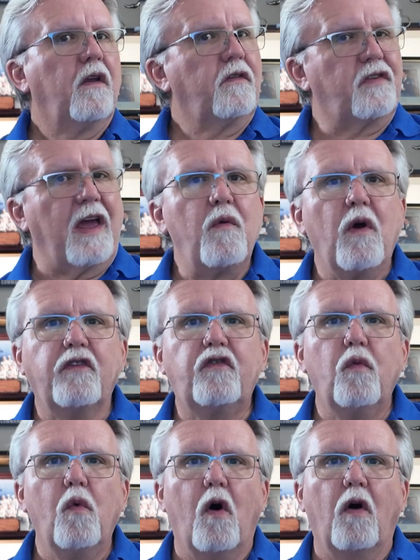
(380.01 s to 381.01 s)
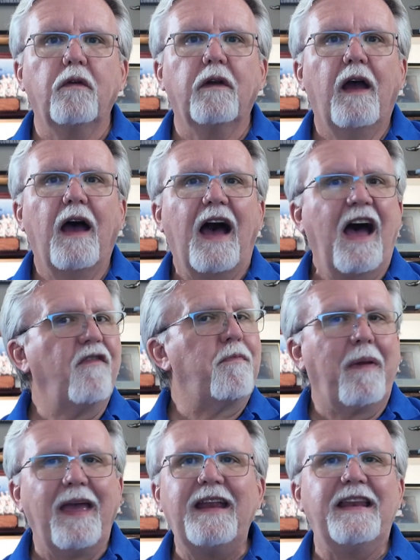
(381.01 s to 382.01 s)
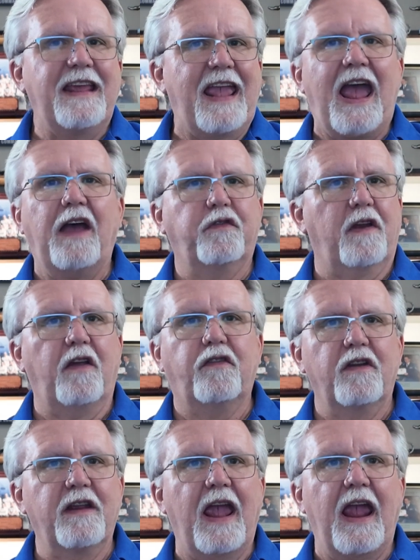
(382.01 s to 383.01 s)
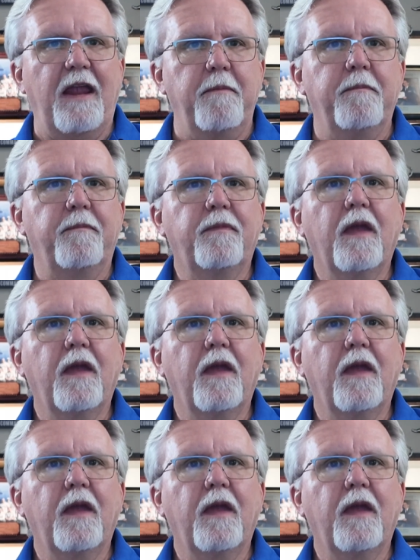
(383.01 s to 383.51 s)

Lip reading: Say what you want, I've played the gas station game.